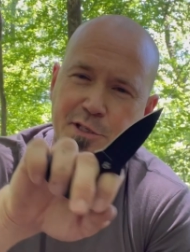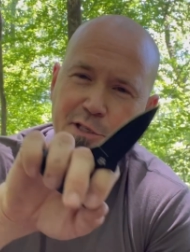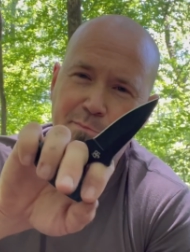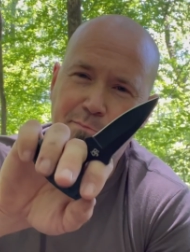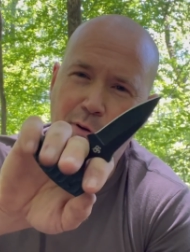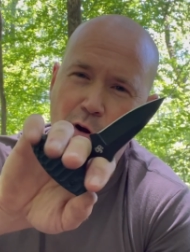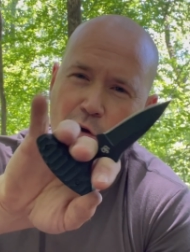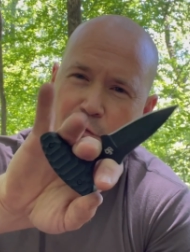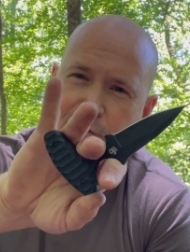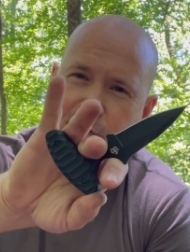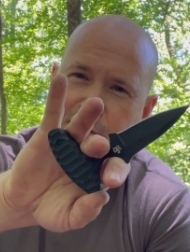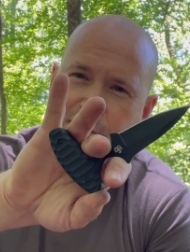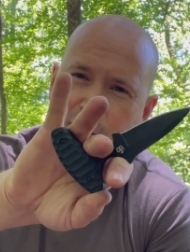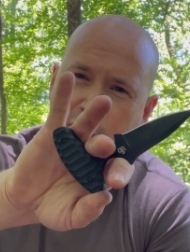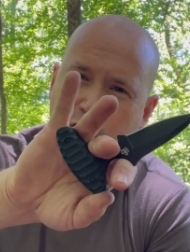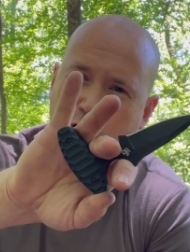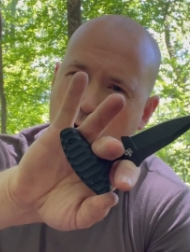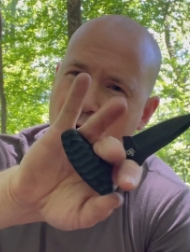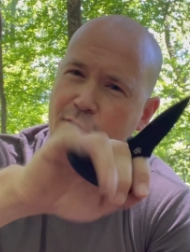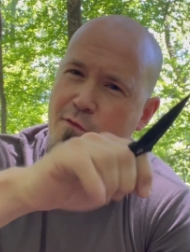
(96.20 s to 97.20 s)
is perfect for
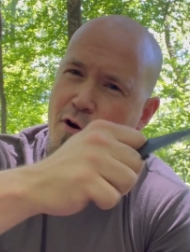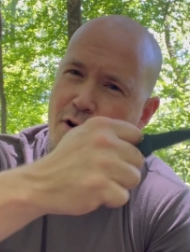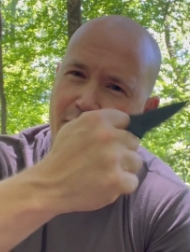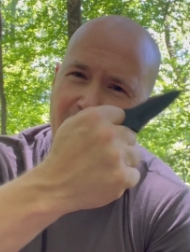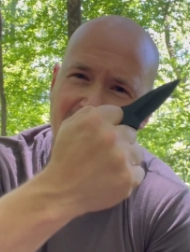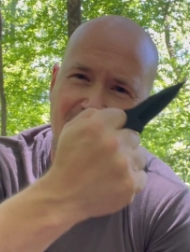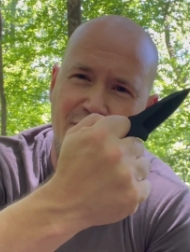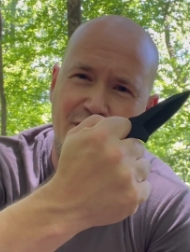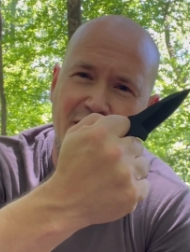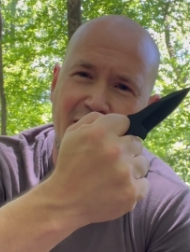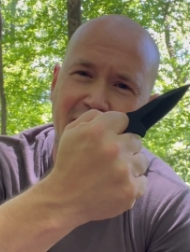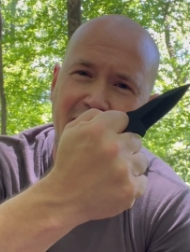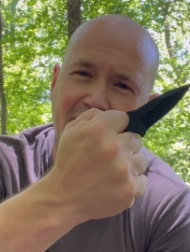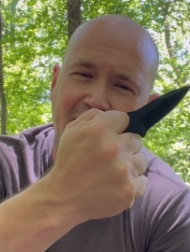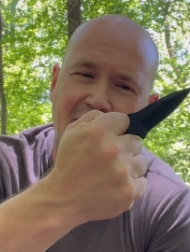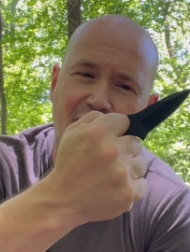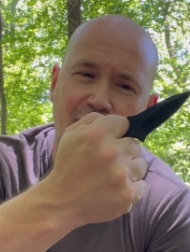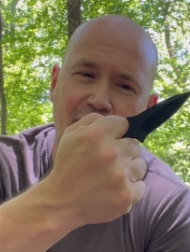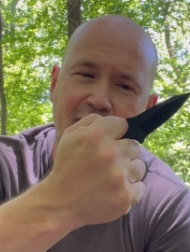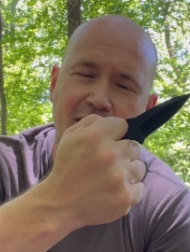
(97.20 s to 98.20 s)
covert everyday
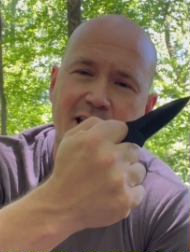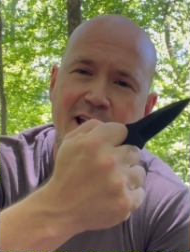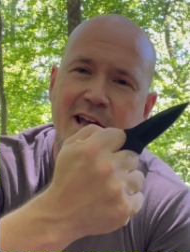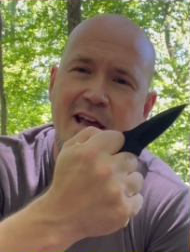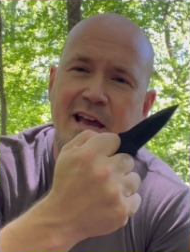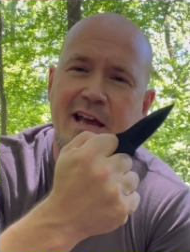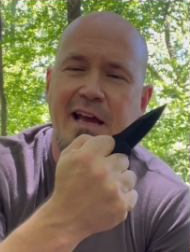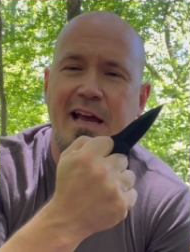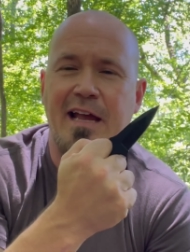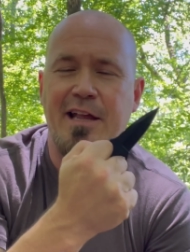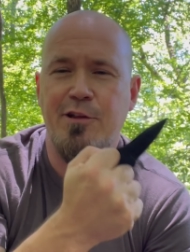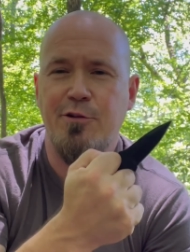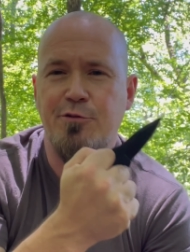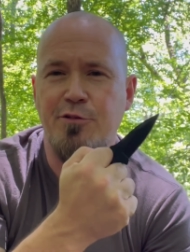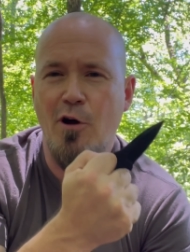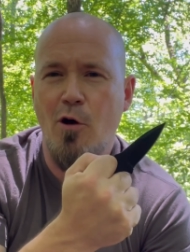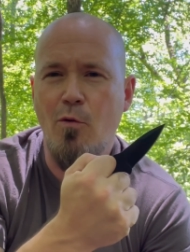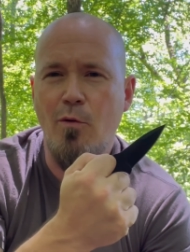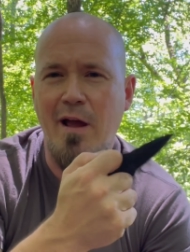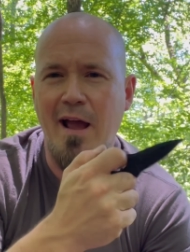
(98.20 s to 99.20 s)
carry, and you
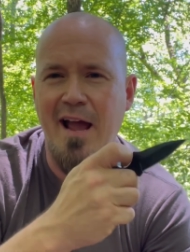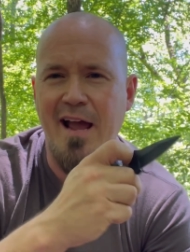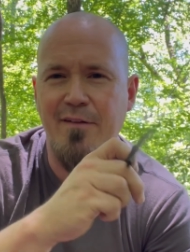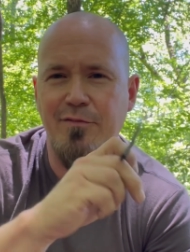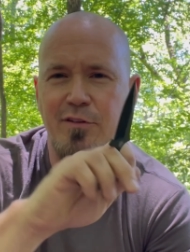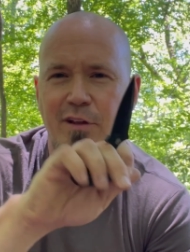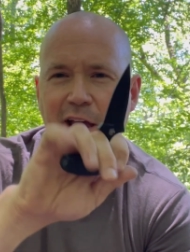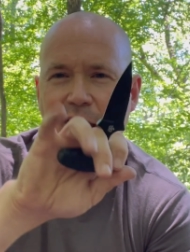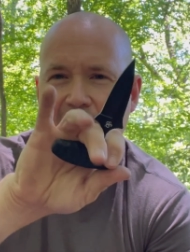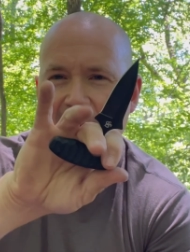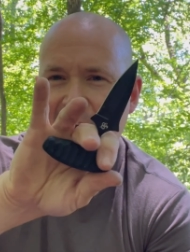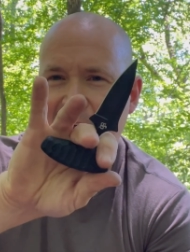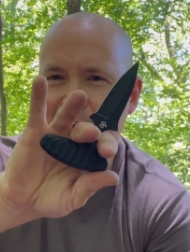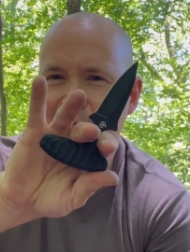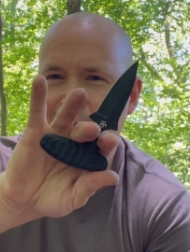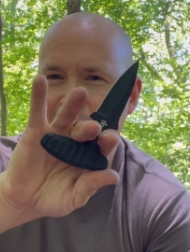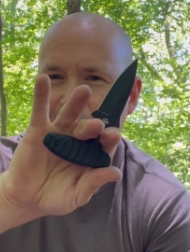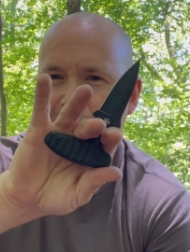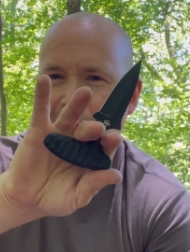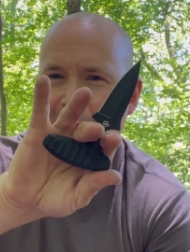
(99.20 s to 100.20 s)
don't have to
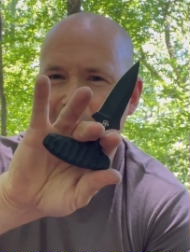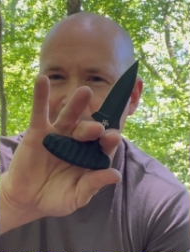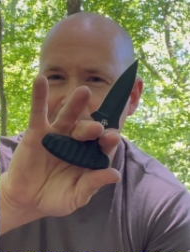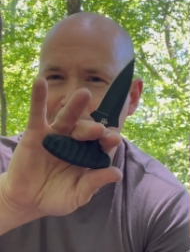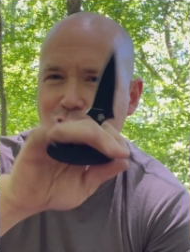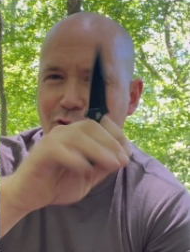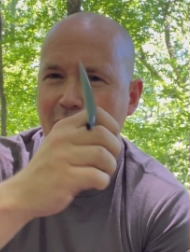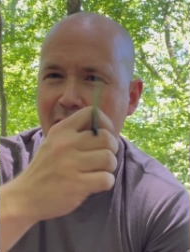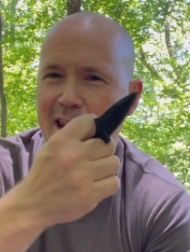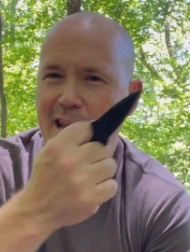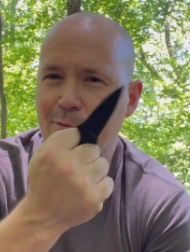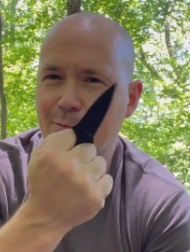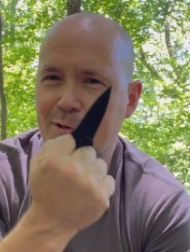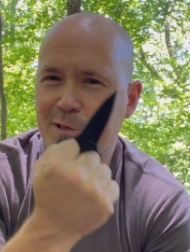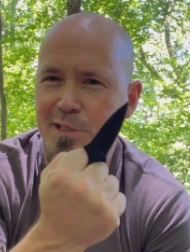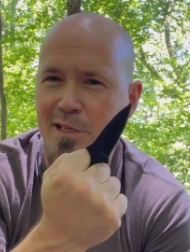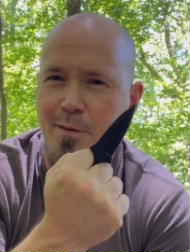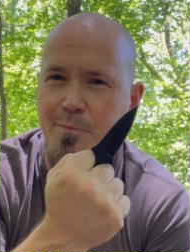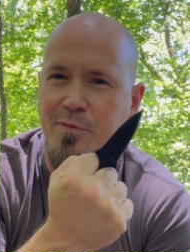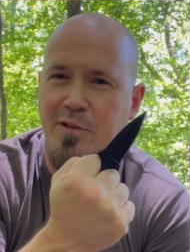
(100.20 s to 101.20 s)
have a lot of training with
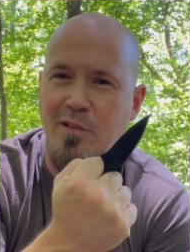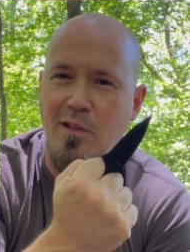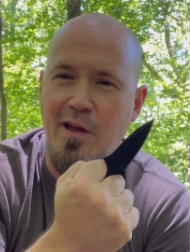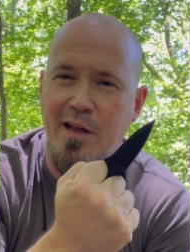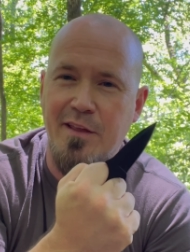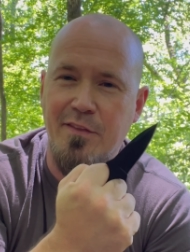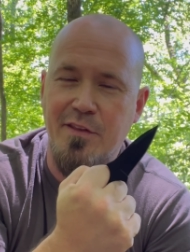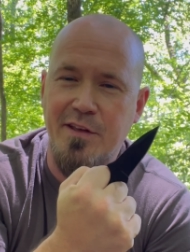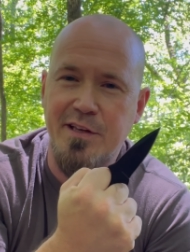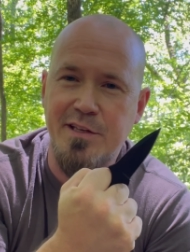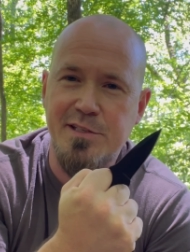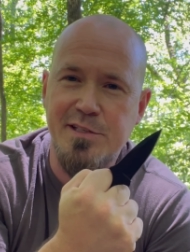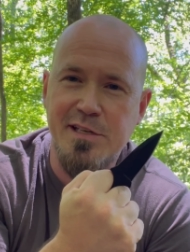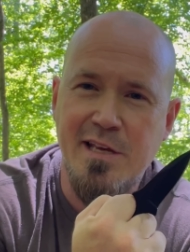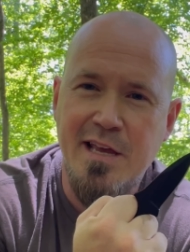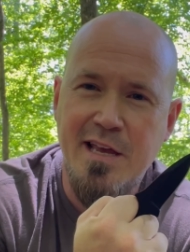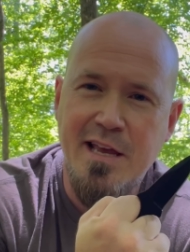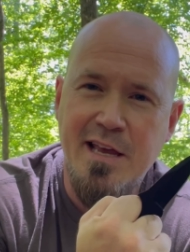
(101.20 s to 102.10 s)
something like this.